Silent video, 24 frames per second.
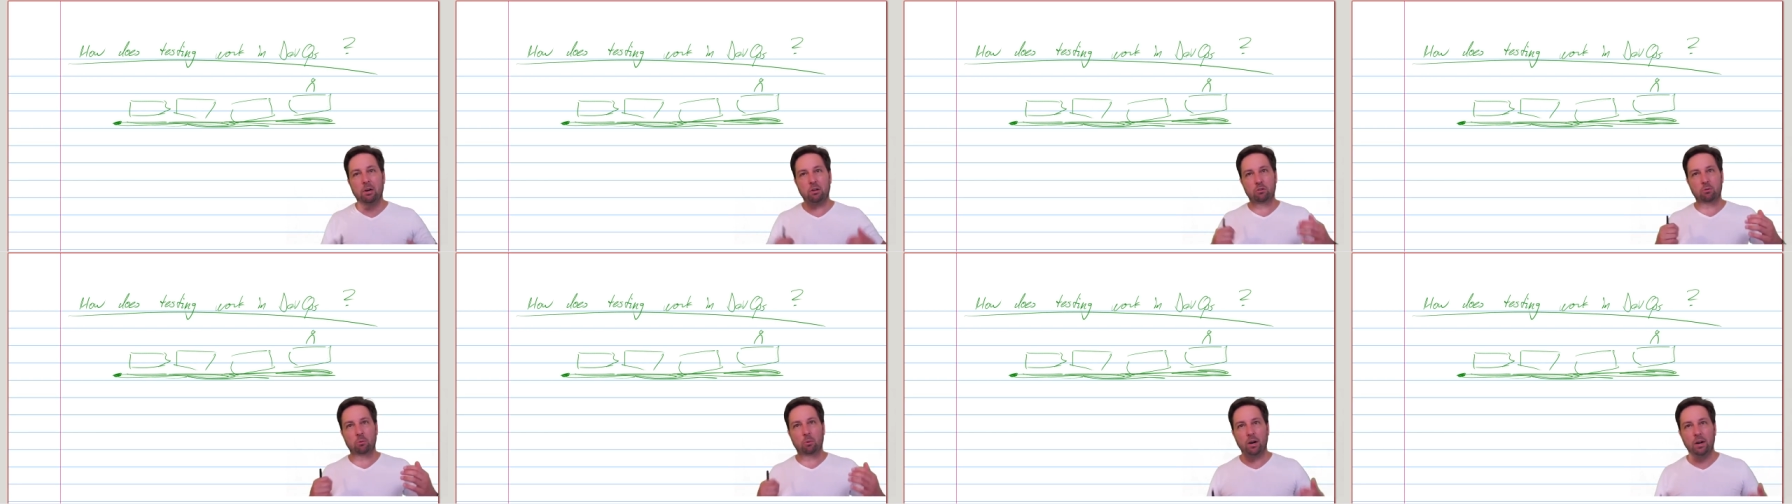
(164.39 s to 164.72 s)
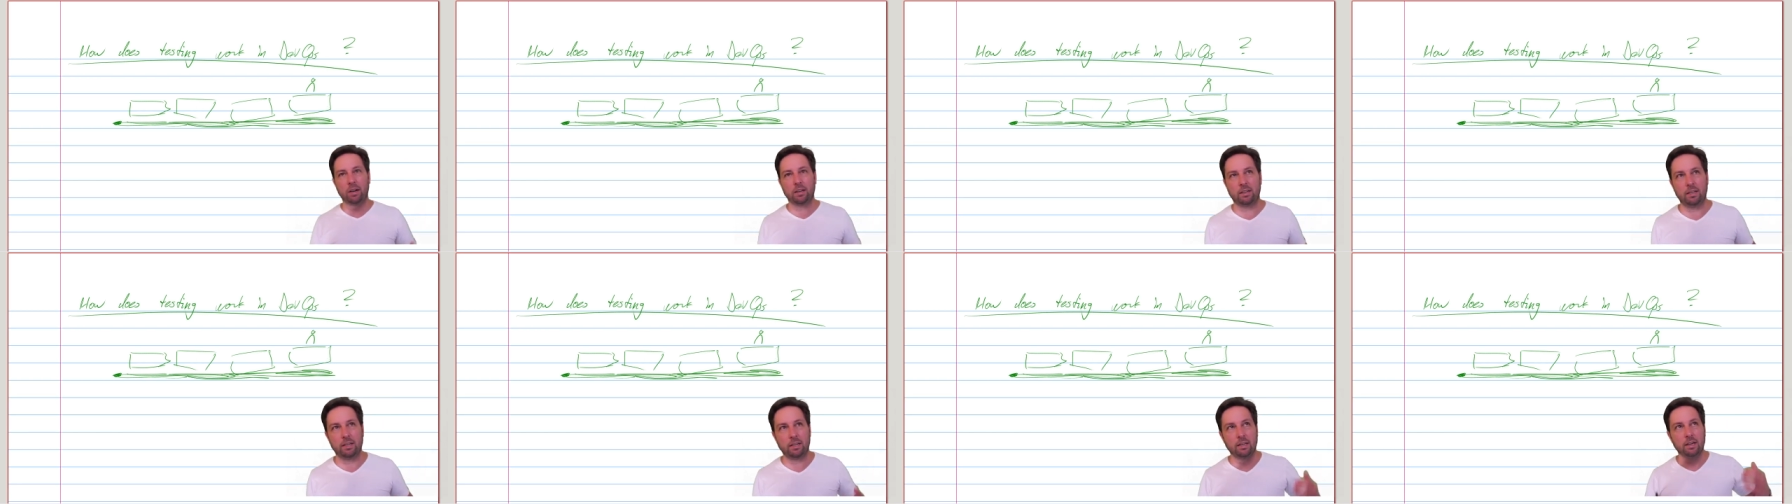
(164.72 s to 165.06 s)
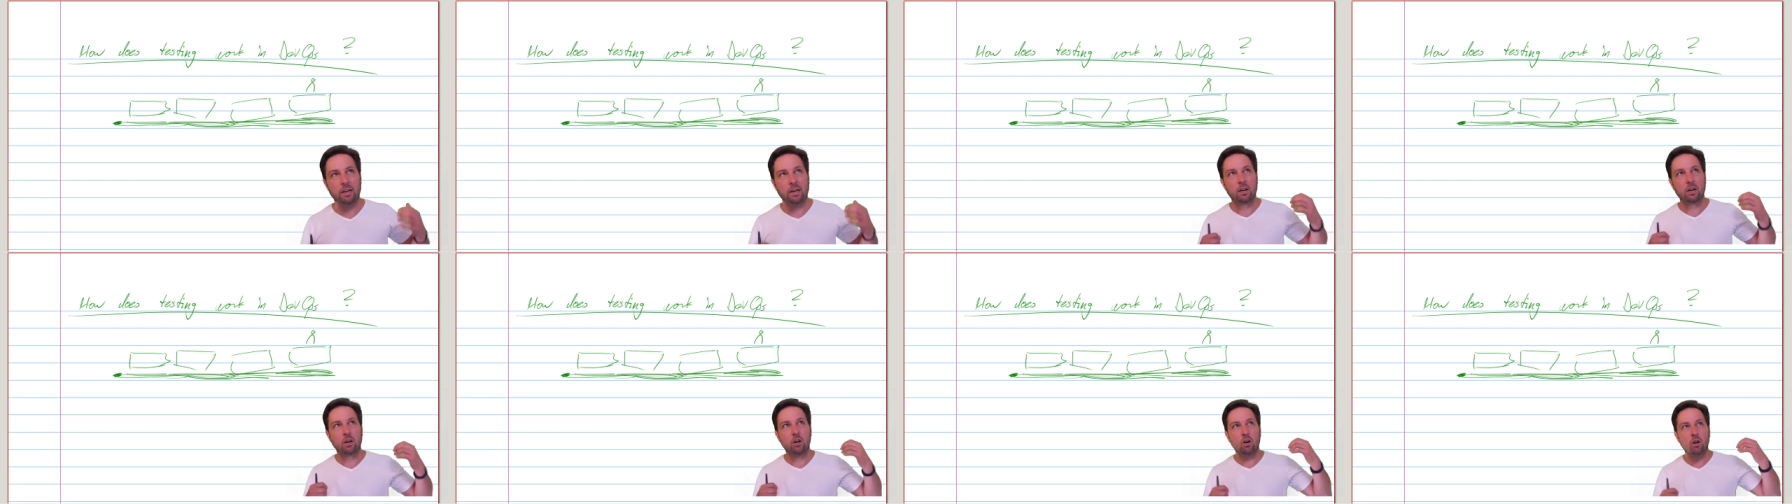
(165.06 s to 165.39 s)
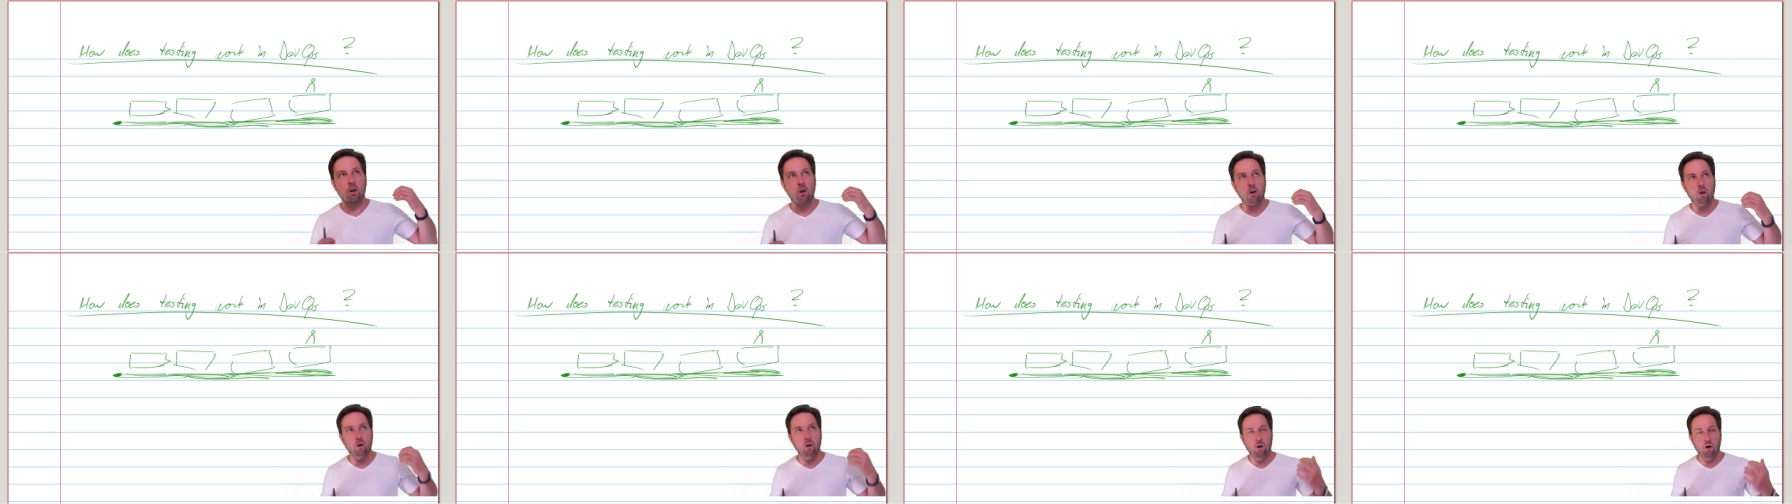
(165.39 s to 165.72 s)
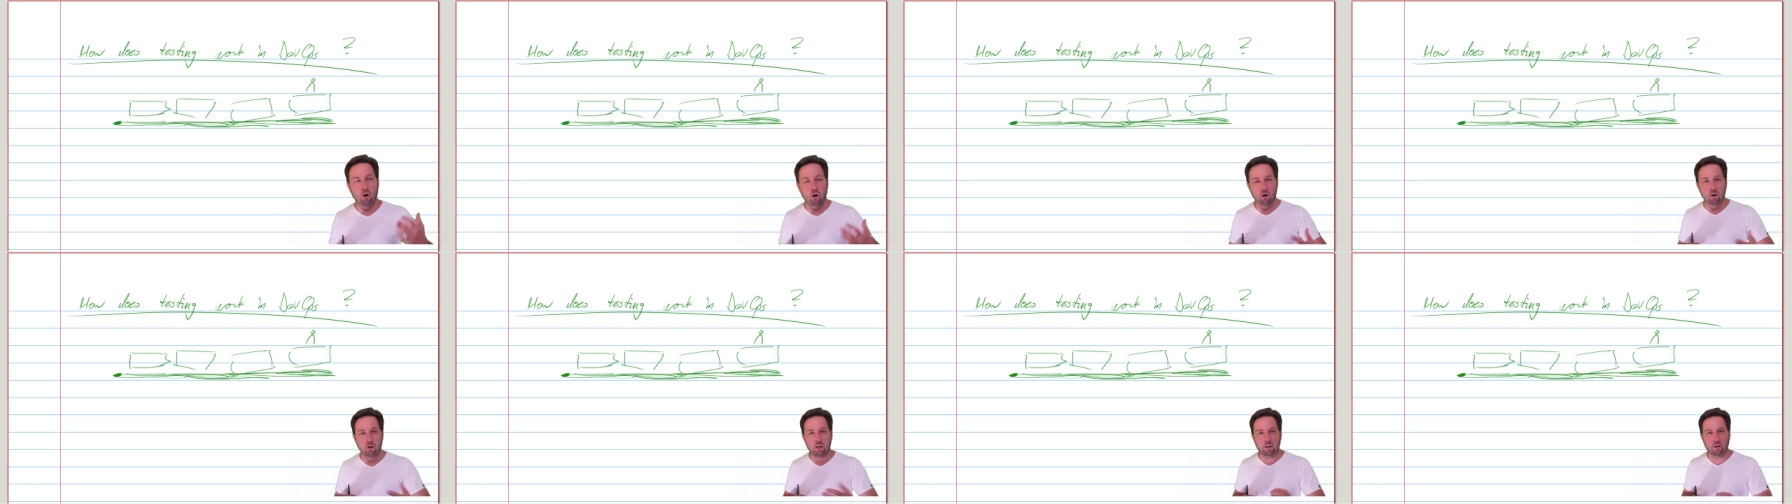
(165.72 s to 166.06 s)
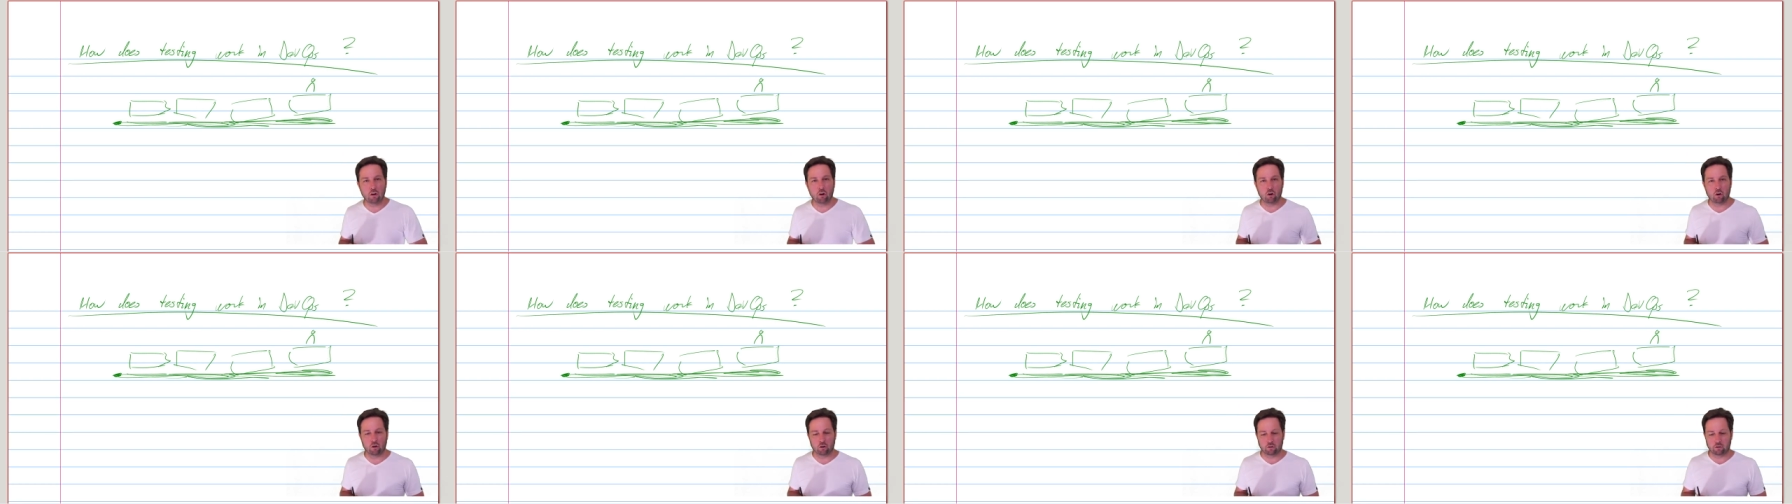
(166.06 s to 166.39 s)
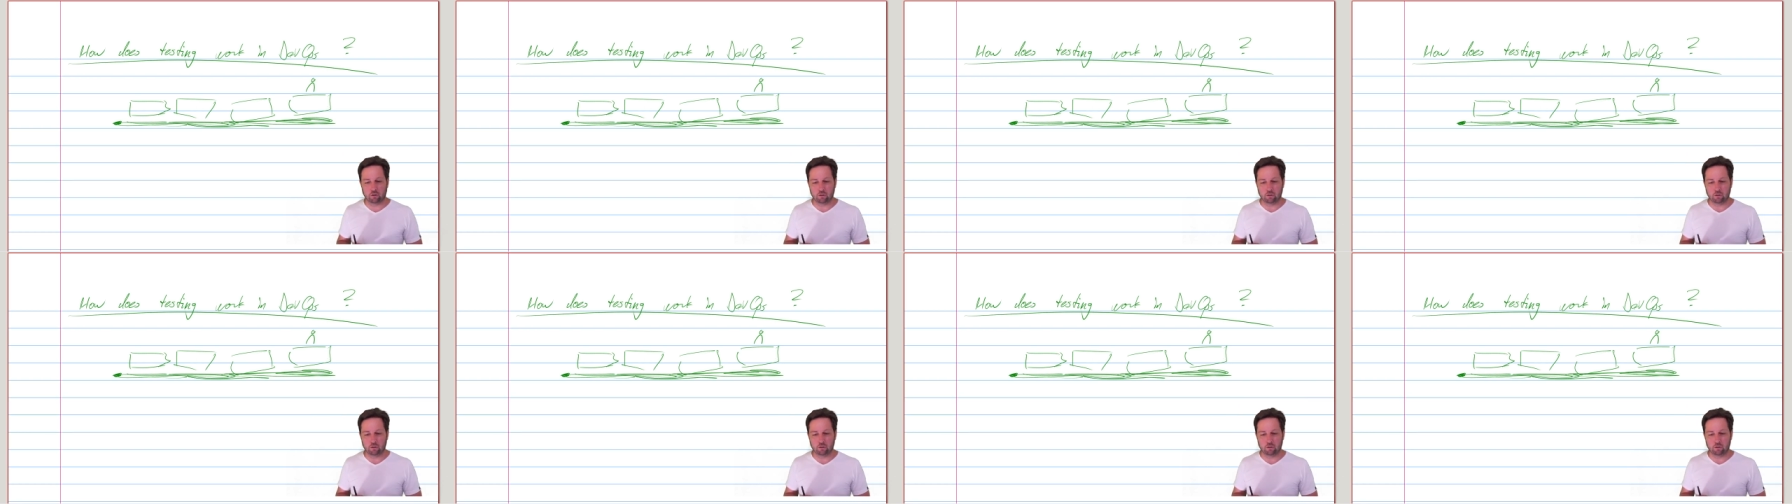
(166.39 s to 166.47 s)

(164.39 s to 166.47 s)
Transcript: quality all along.